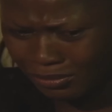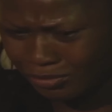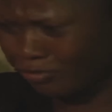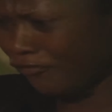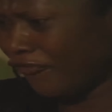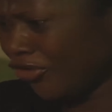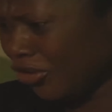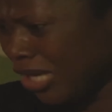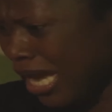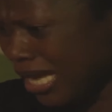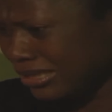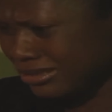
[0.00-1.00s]
to feel
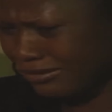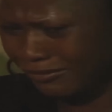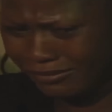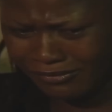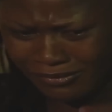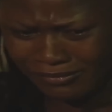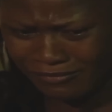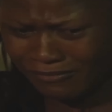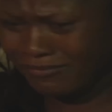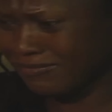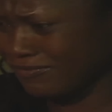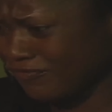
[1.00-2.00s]
hate,
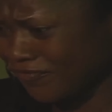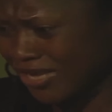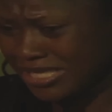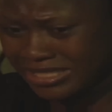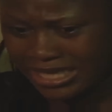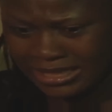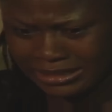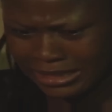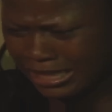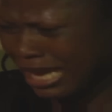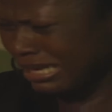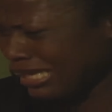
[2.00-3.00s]
vengeance,
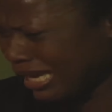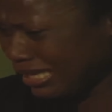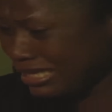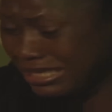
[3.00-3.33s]
and anger.